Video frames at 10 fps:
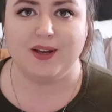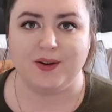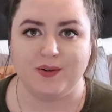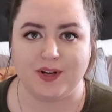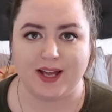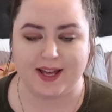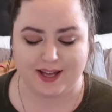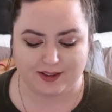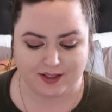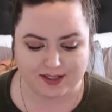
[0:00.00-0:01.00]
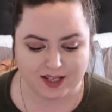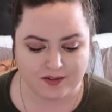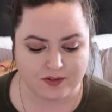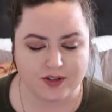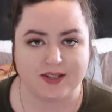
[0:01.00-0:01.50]
Okay, it looks like
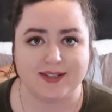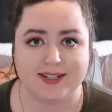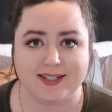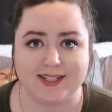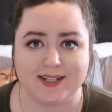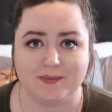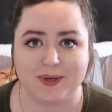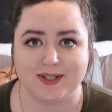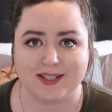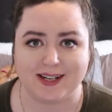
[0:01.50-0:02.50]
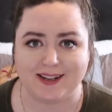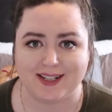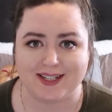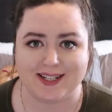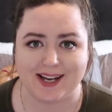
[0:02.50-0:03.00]
for the 16
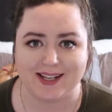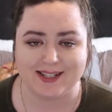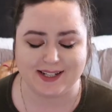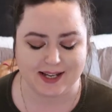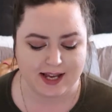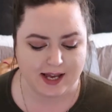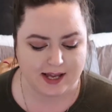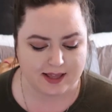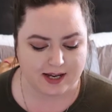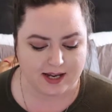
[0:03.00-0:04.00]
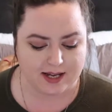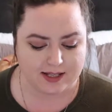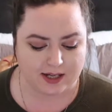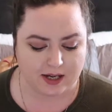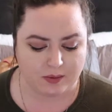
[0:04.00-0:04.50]
personalities test that I
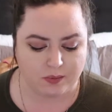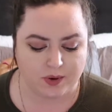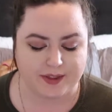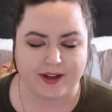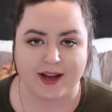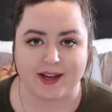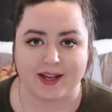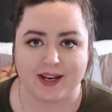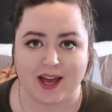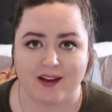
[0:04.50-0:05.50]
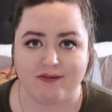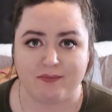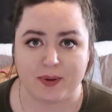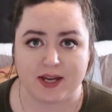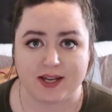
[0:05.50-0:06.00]
ended up with
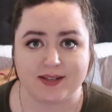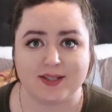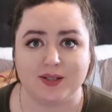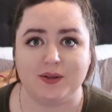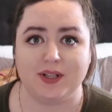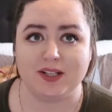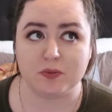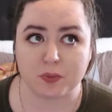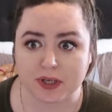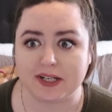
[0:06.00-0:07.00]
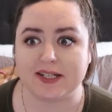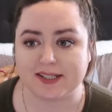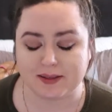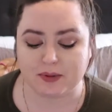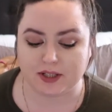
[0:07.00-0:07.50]
INFP, so that's pretty
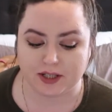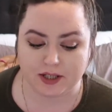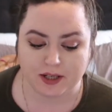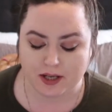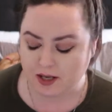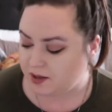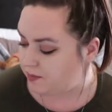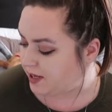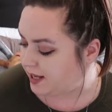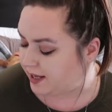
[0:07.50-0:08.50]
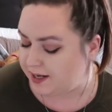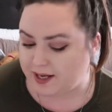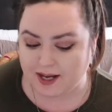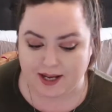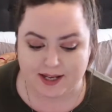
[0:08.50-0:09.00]
similar. We
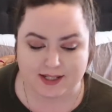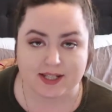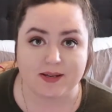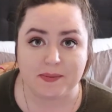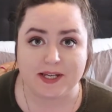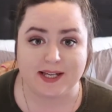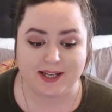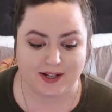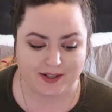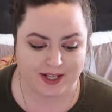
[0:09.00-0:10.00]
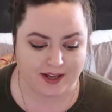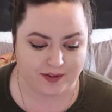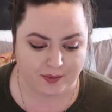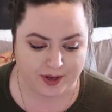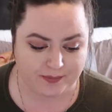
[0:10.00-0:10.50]
had INTP on the
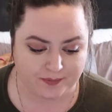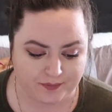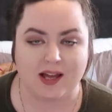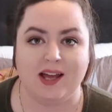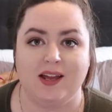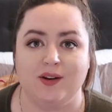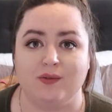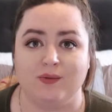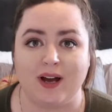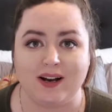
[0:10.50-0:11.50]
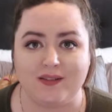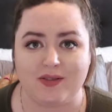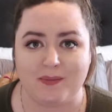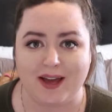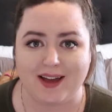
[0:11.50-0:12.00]
other one. And right off
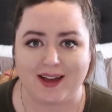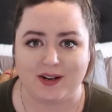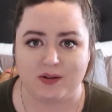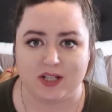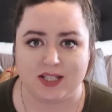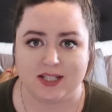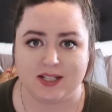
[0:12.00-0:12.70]
the bat, I noticed